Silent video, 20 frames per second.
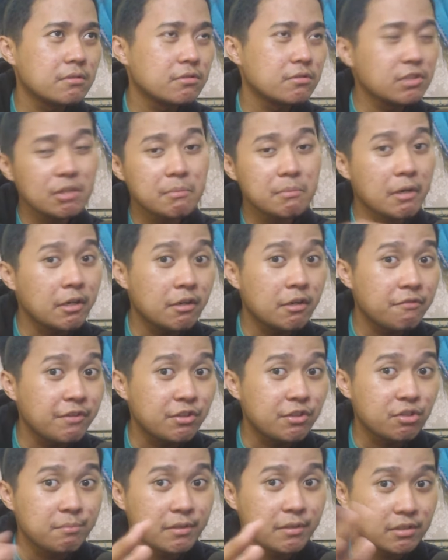Some other
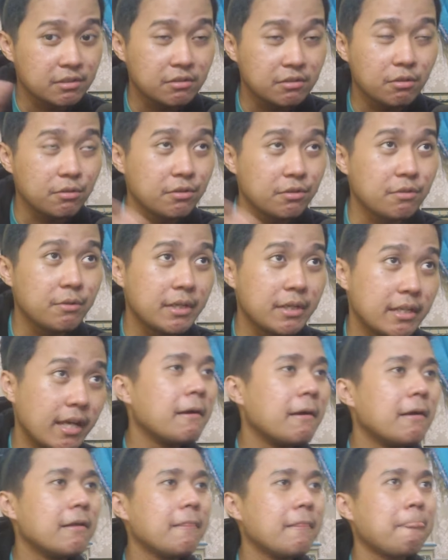VTubers not doing
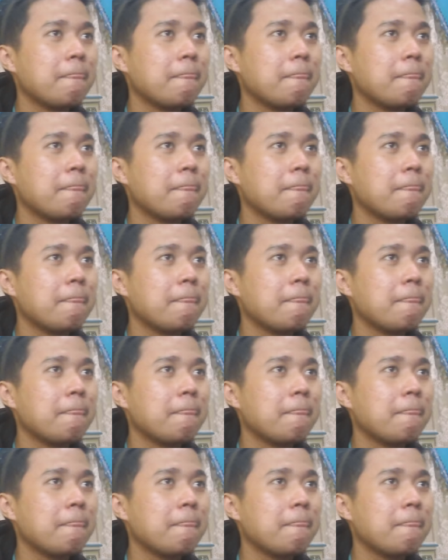that.